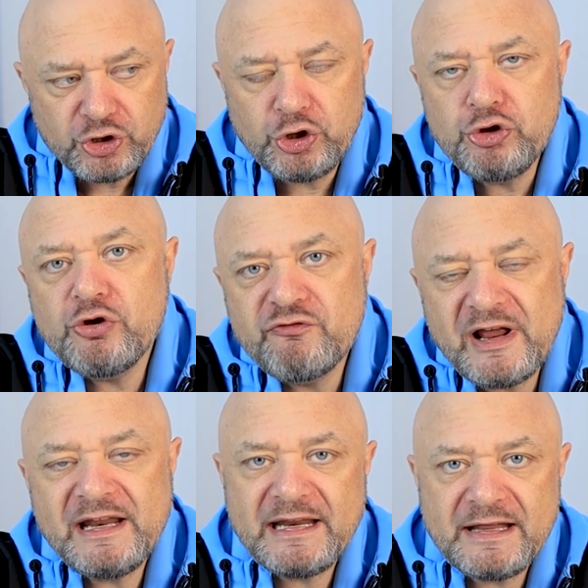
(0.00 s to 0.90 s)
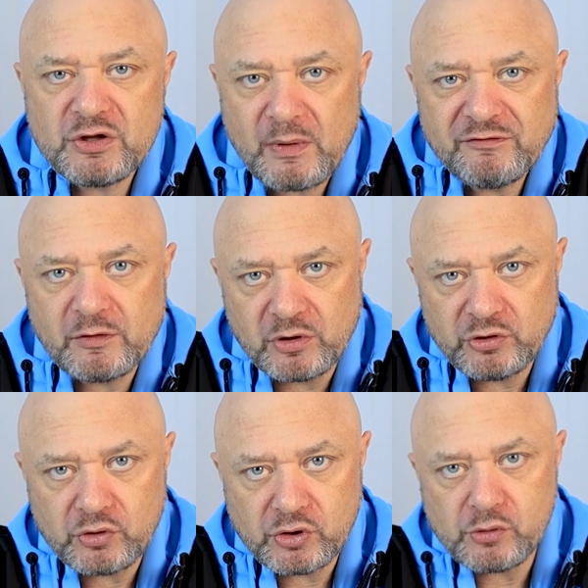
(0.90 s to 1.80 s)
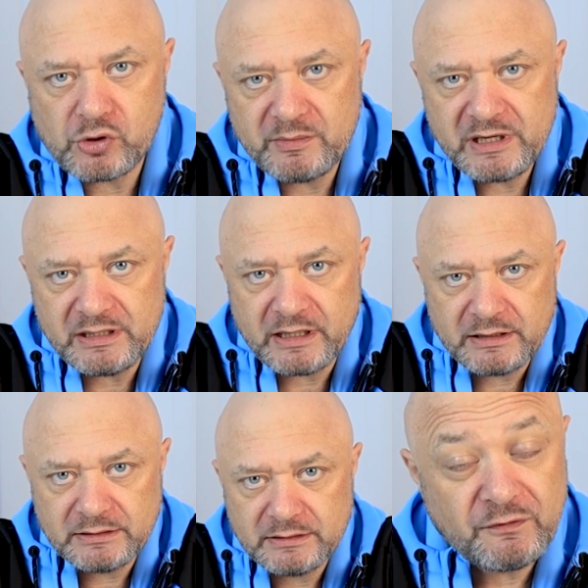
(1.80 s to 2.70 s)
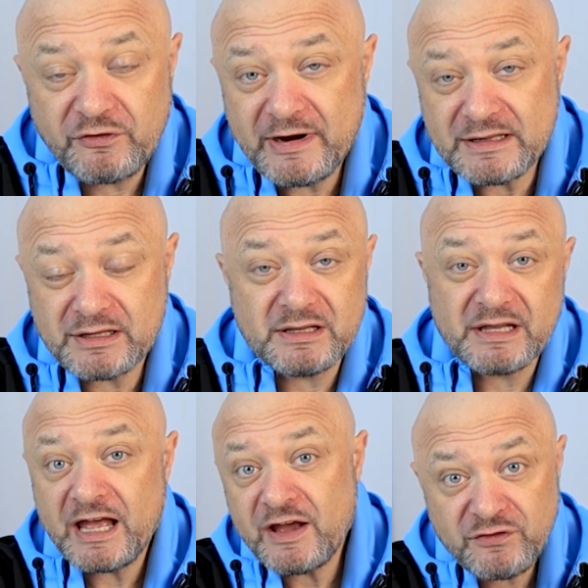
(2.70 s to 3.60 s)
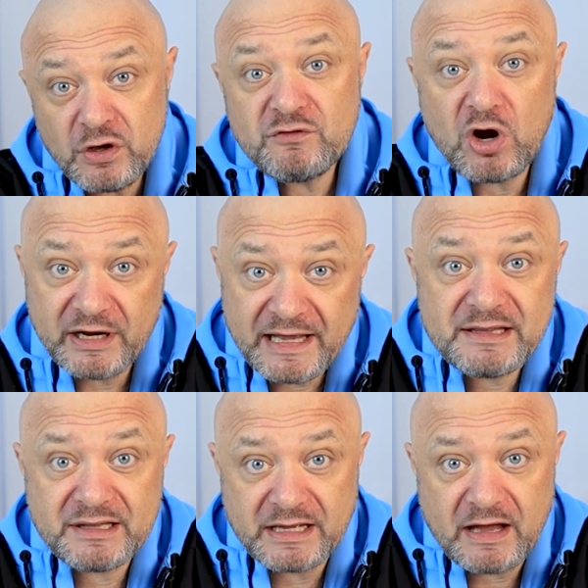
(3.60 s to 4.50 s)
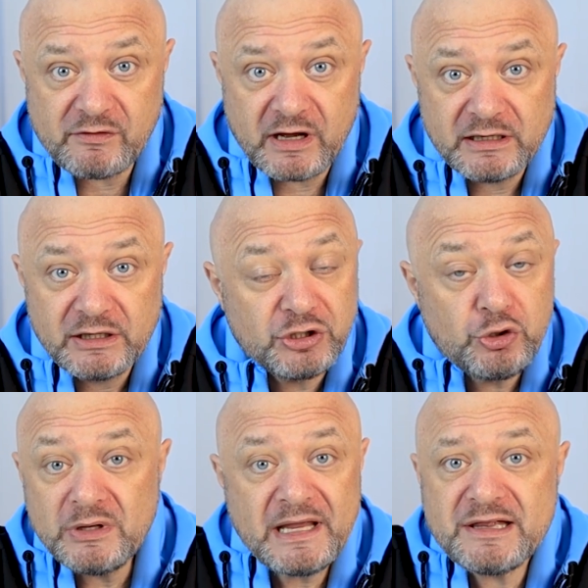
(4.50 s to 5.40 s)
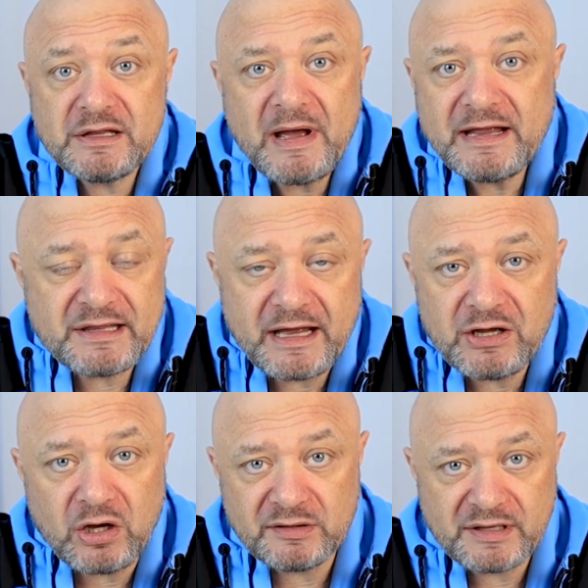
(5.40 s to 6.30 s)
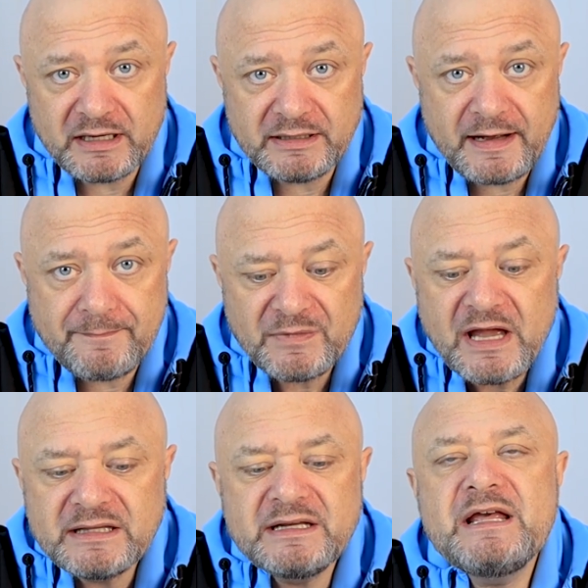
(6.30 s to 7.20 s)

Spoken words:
do you really need to have them on your social media? So for instance, if you've got kids together, you need to maintain contact, yeah? There